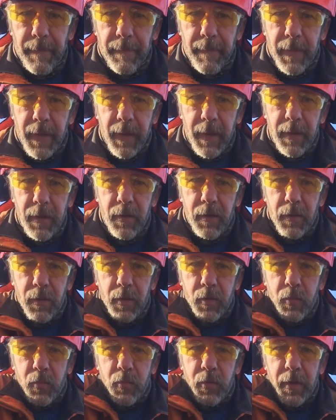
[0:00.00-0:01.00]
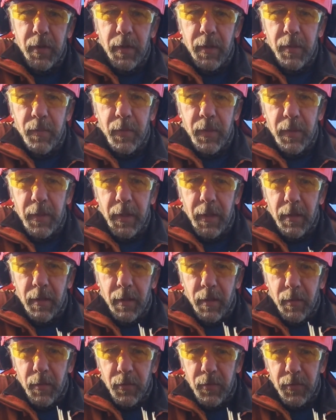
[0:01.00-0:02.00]
and you look really, really
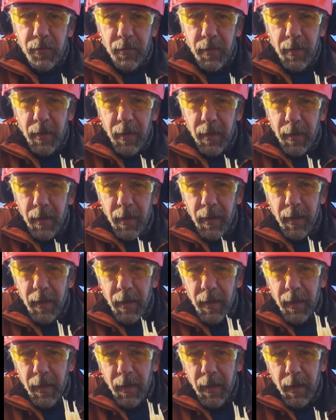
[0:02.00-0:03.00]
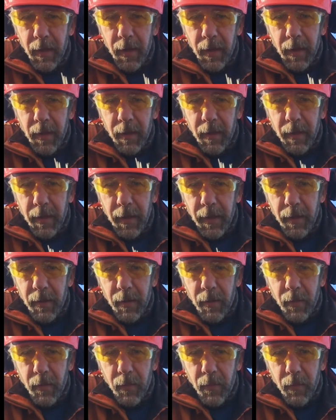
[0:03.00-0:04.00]
close, like
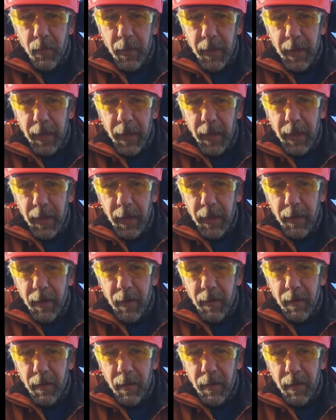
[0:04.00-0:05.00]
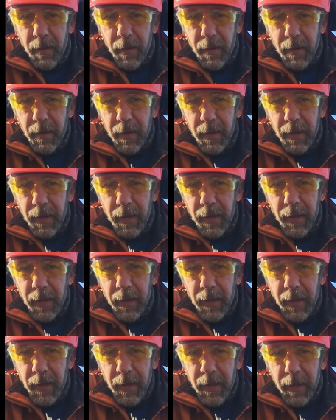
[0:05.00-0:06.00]
right here,
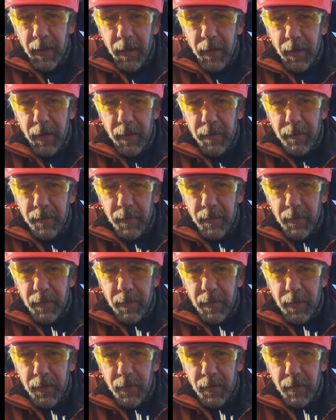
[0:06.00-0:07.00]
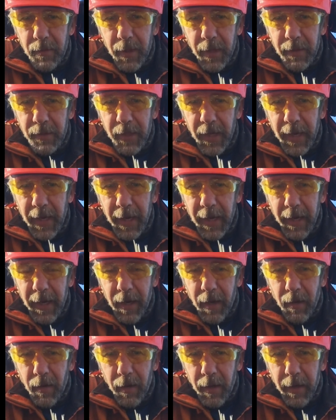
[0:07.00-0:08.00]
you can, it's, it's
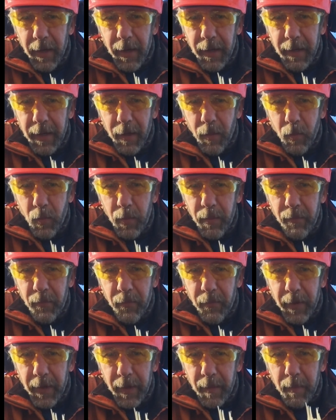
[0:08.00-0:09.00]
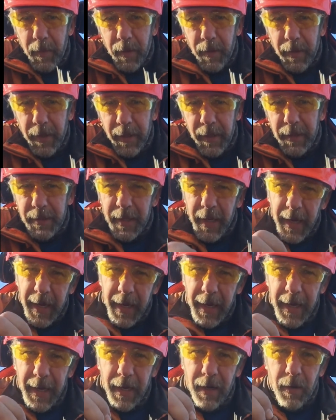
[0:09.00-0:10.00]
hair-like. That wood fiber is
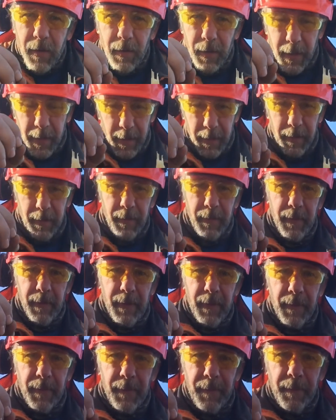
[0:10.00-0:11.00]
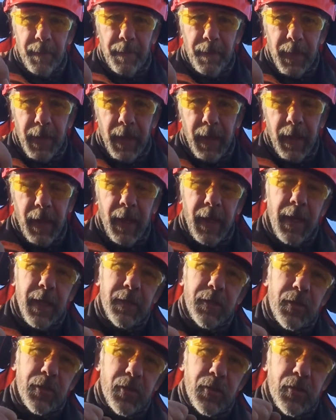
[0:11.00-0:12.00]
hair-like.
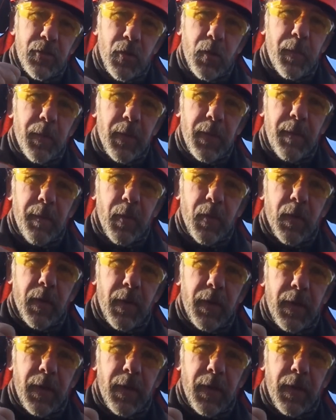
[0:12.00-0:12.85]
It's super important